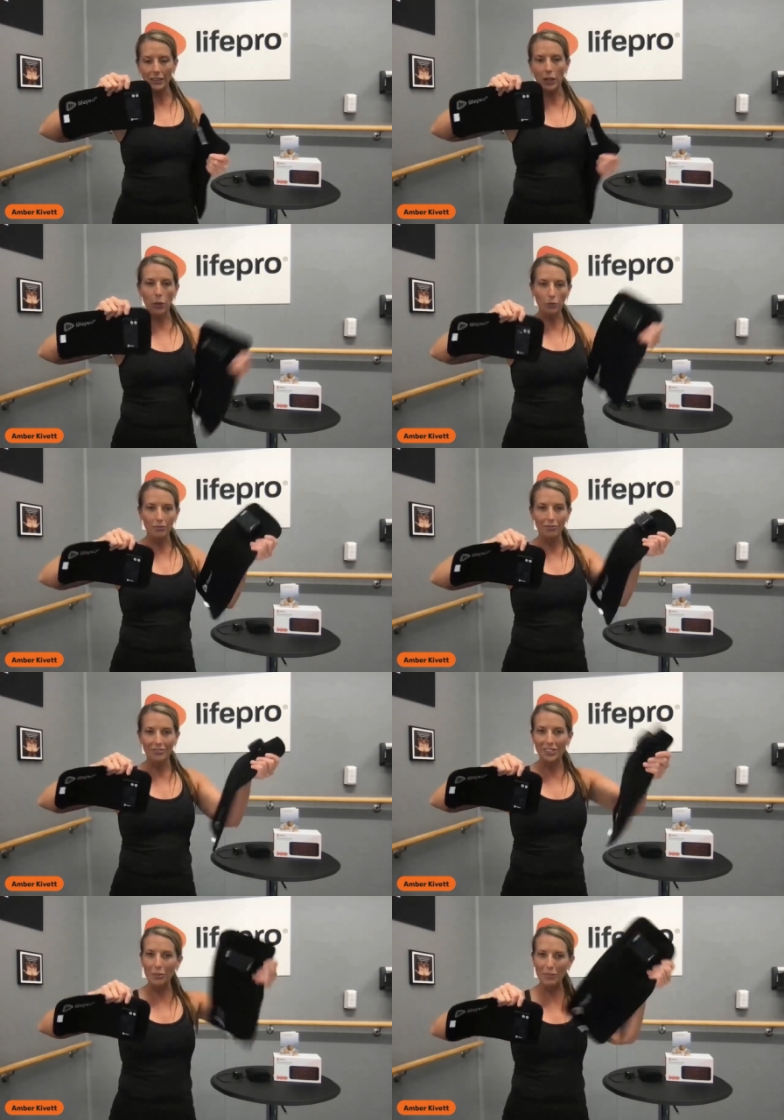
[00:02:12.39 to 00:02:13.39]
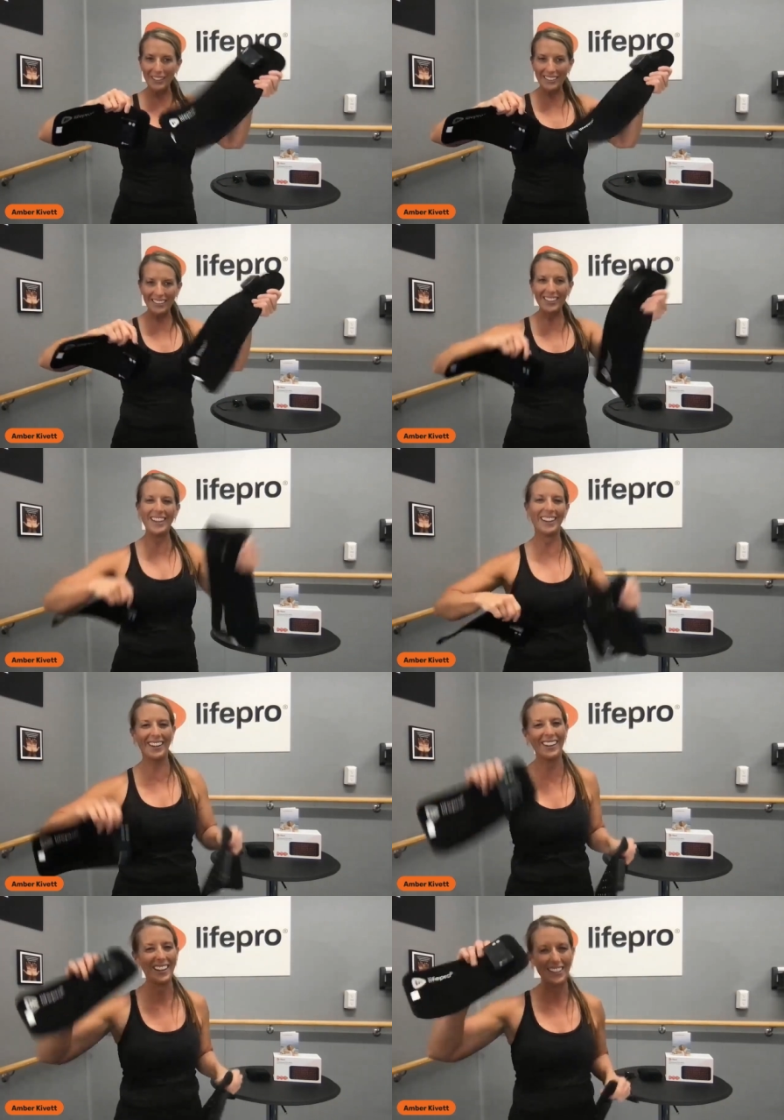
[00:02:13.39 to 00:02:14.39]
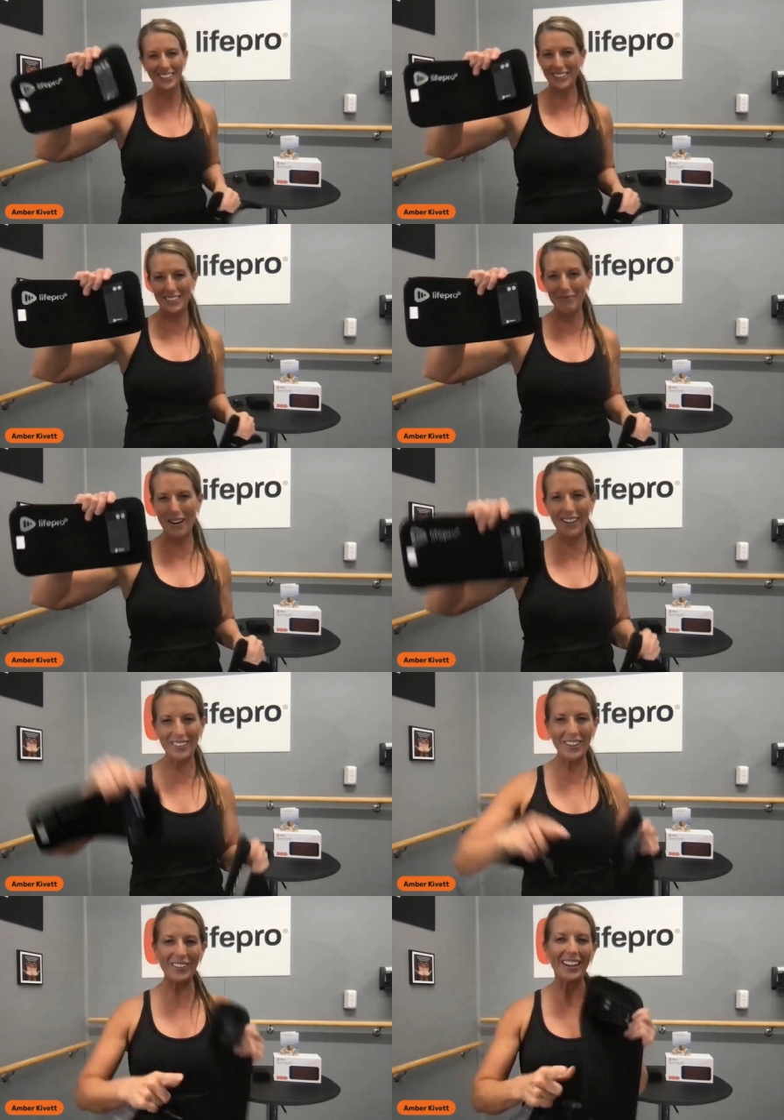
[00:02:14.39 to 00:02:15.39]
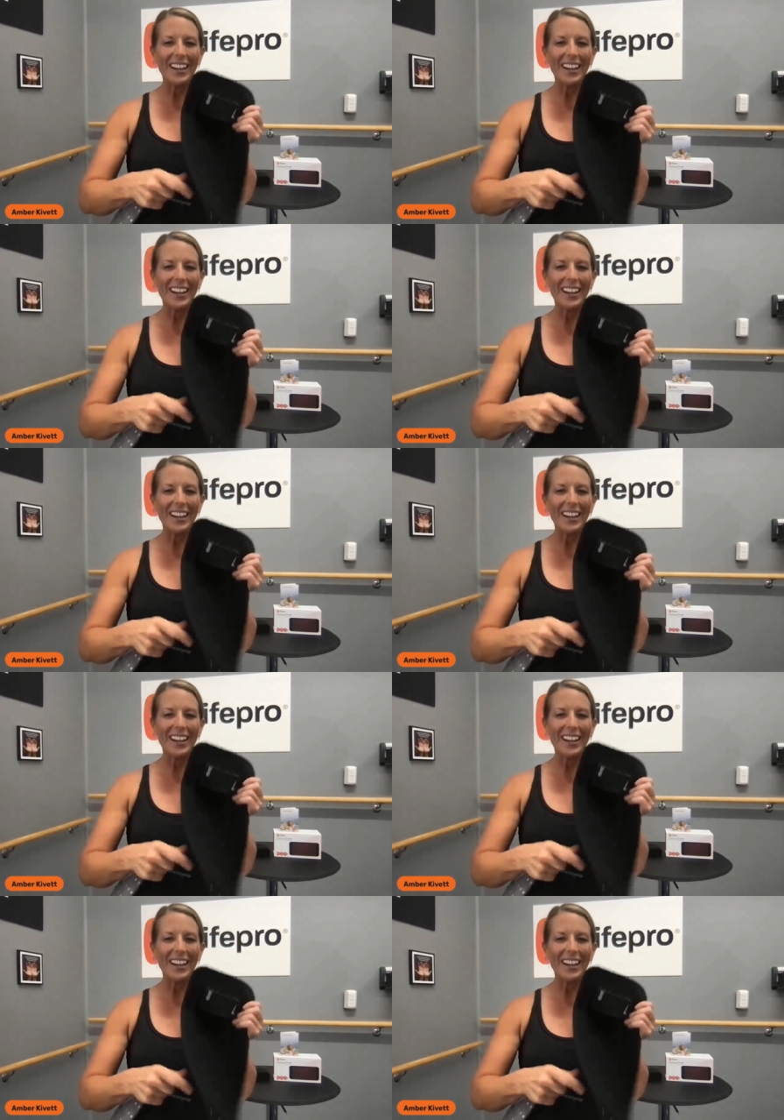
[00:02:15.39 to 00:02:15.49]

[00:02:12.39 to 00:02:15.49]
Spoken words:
Nope, the Mini. This is the Micro.